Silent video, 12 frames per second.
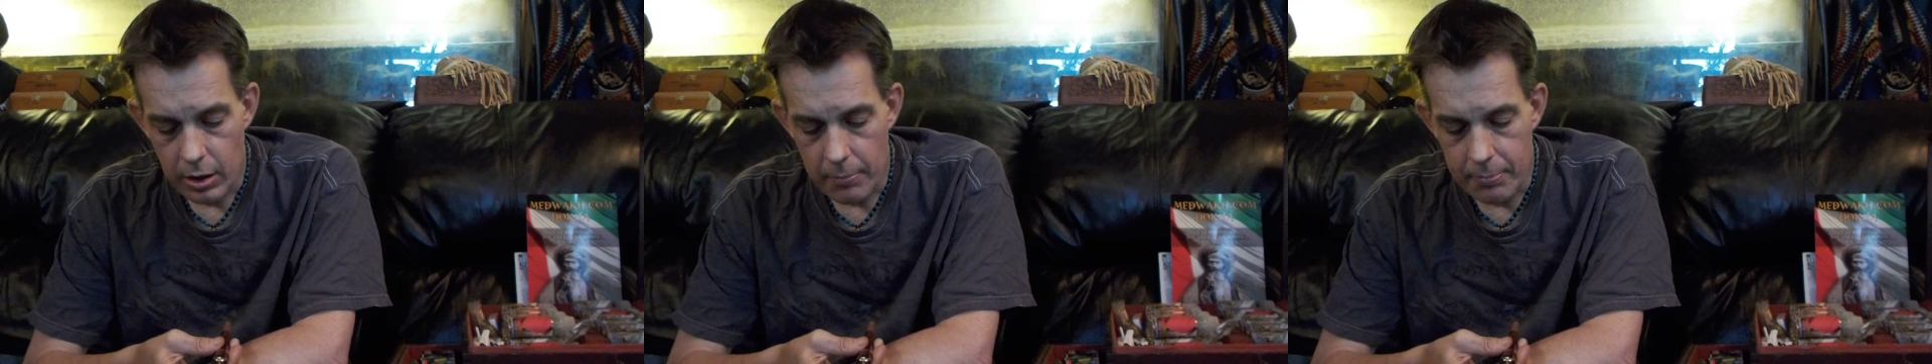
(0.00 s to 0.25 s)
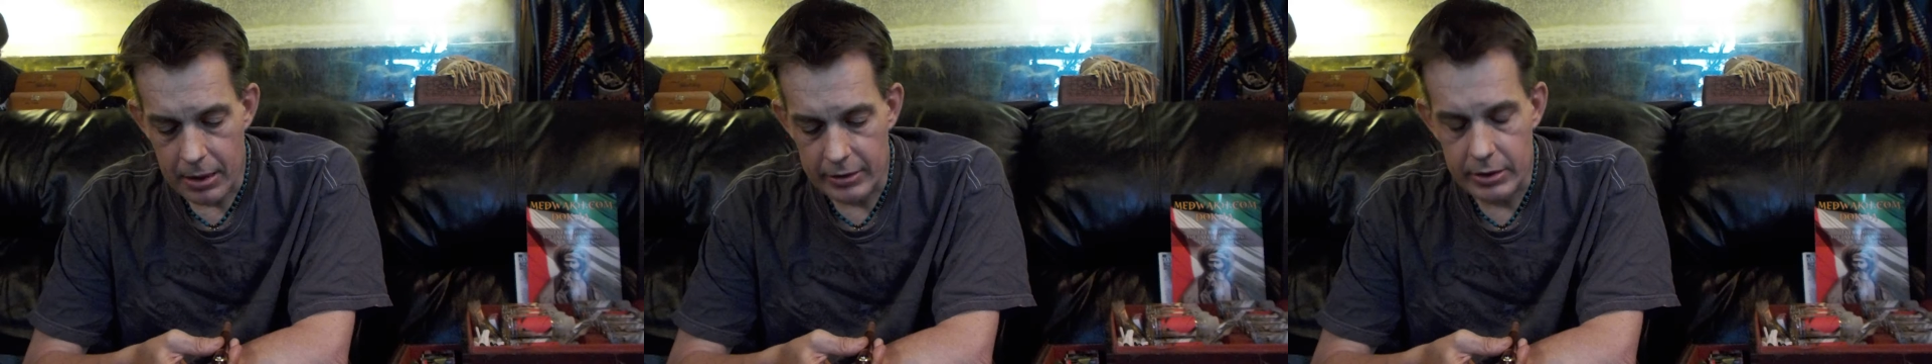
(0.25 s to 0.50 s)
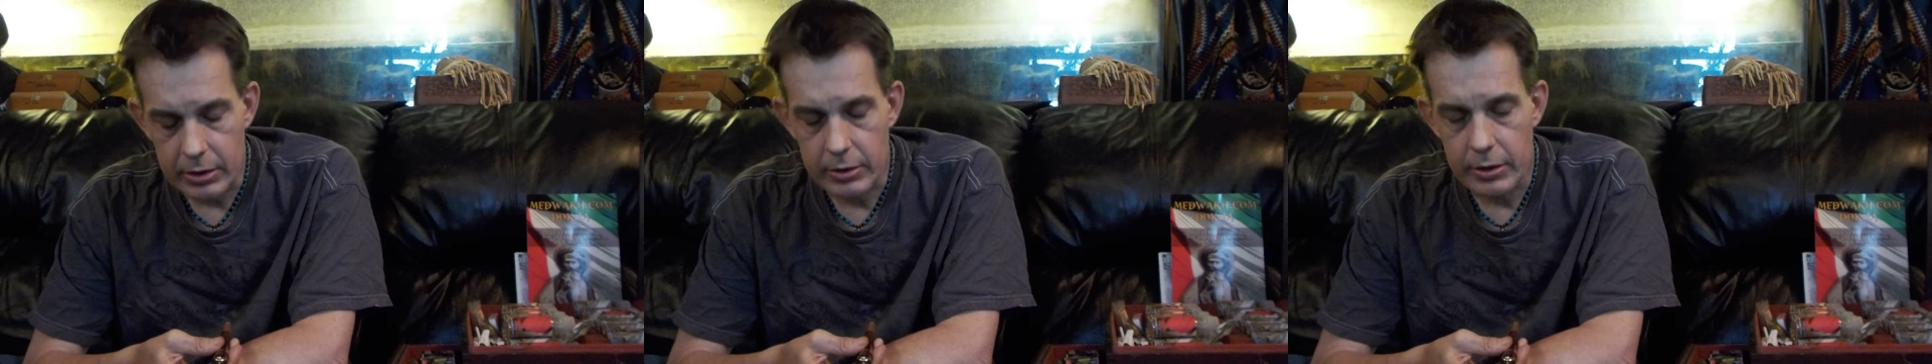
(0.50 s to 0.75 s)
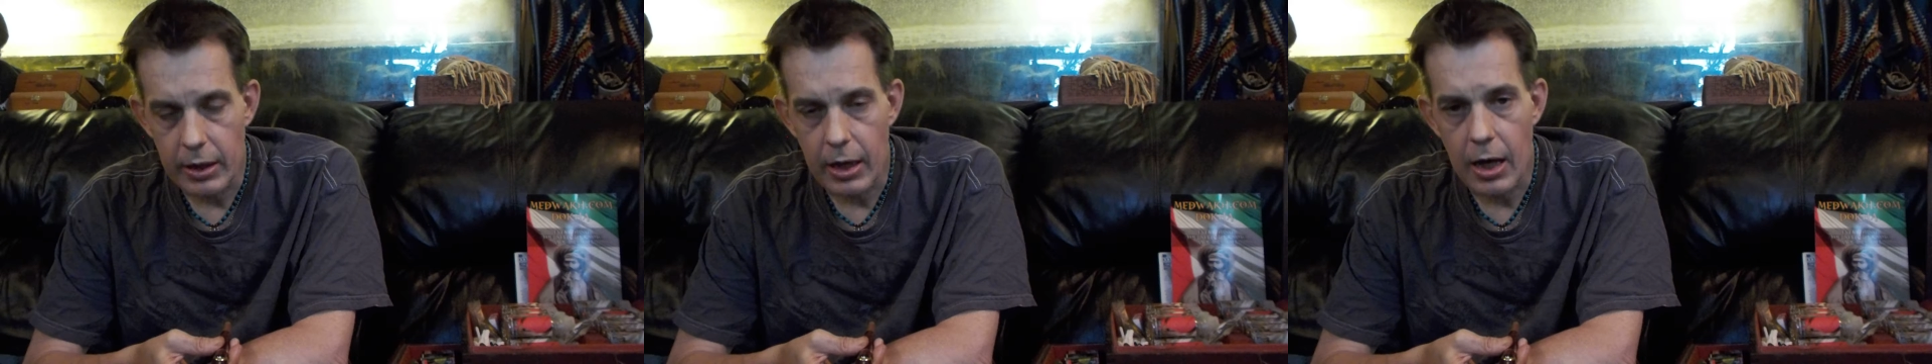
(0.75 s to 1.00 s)

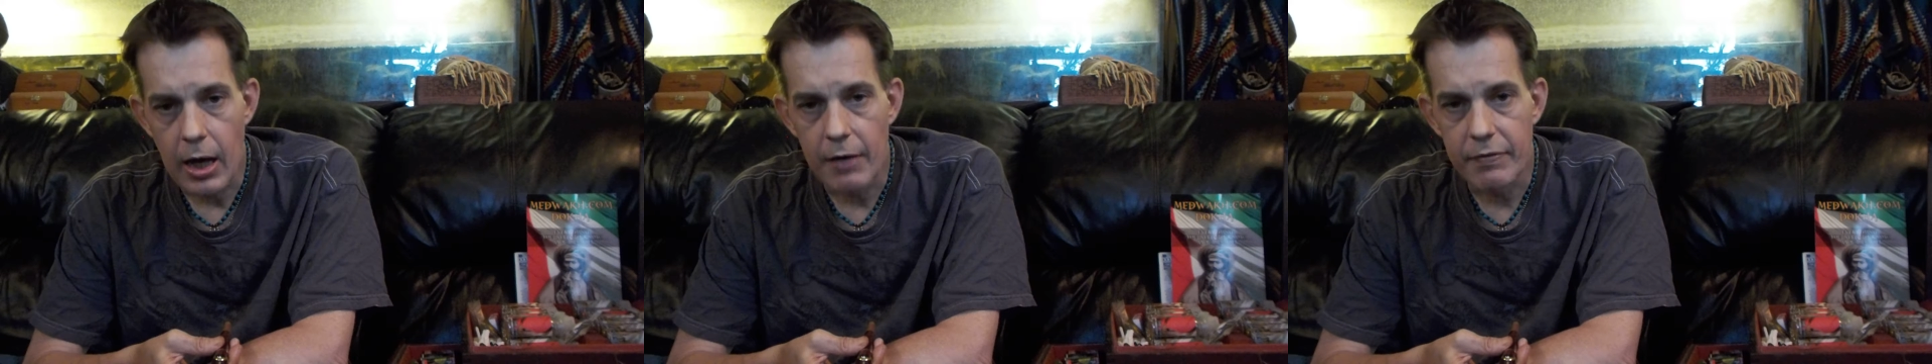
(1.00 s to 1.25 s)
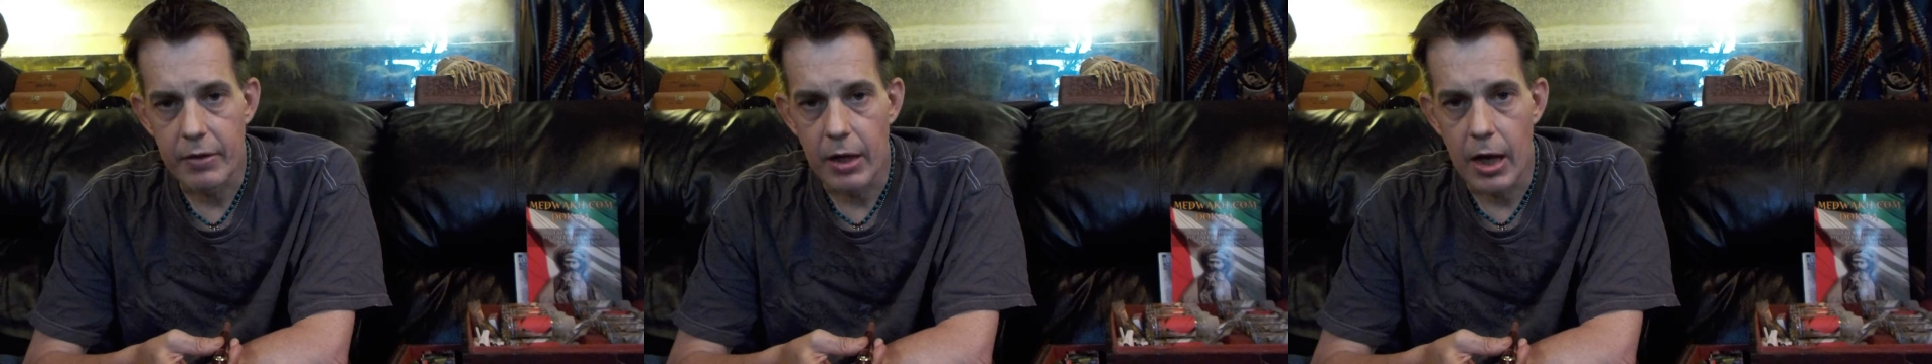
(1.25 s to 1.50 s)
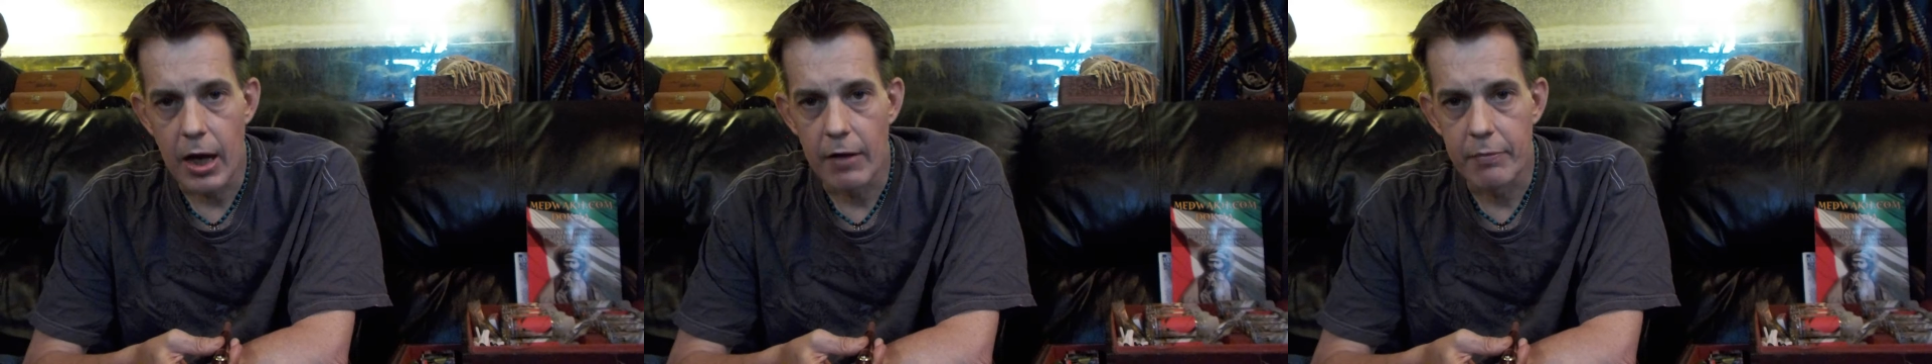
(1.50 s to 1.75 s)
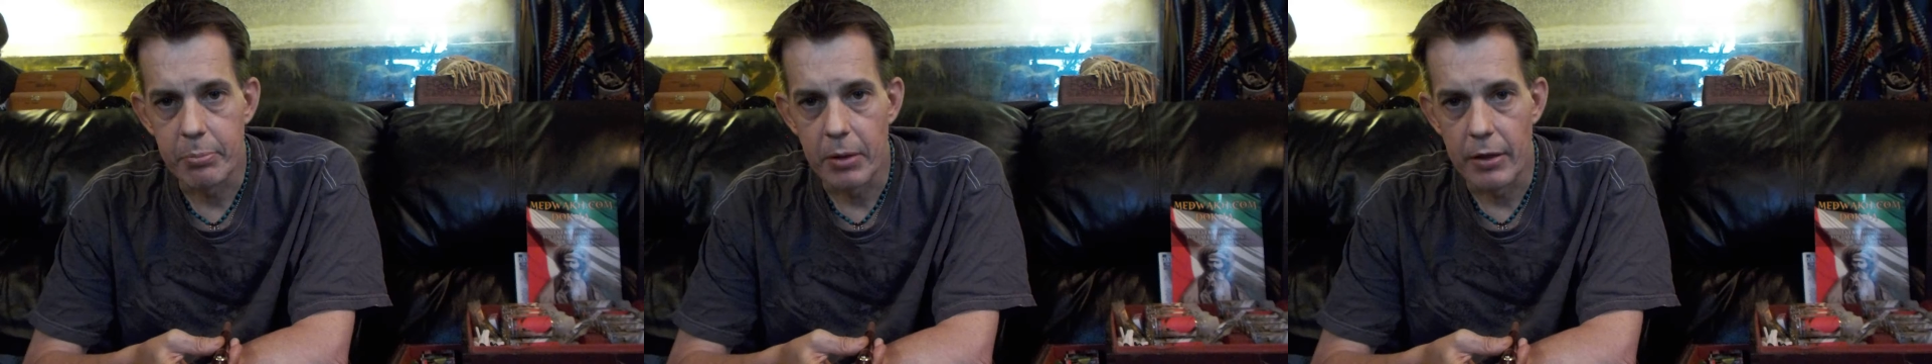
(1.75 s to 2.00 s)
basically a half and half
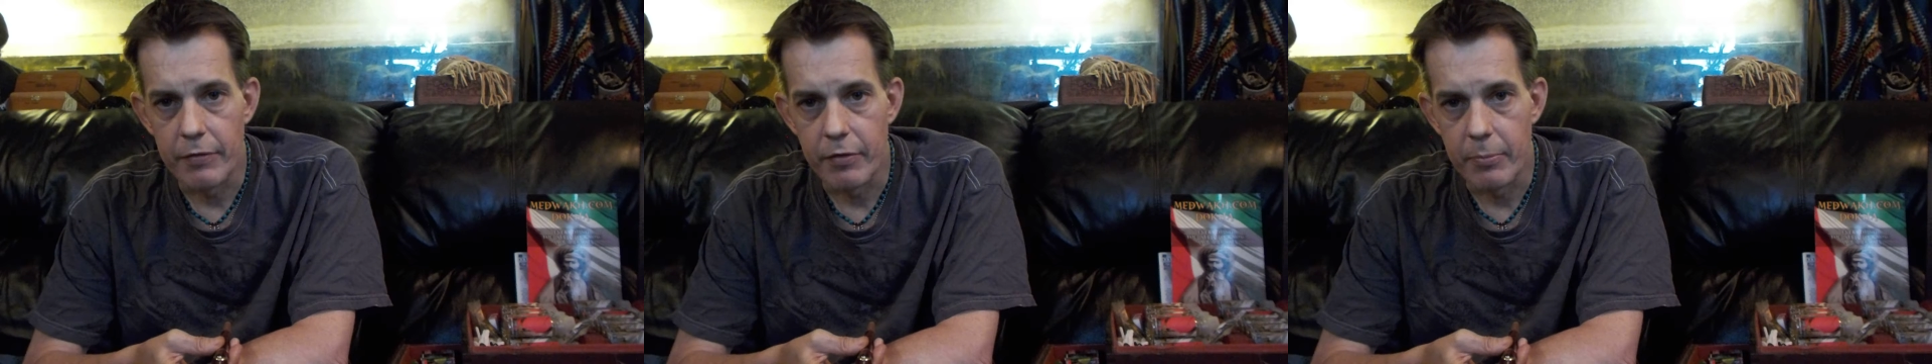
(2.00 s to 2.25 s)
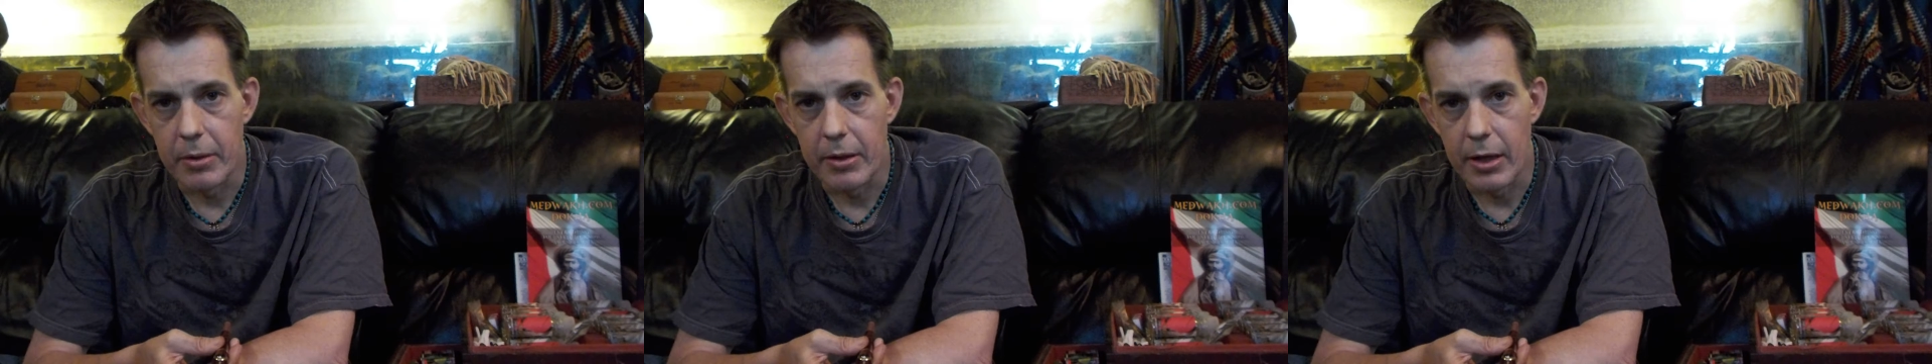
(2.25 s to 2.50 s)
blend for me.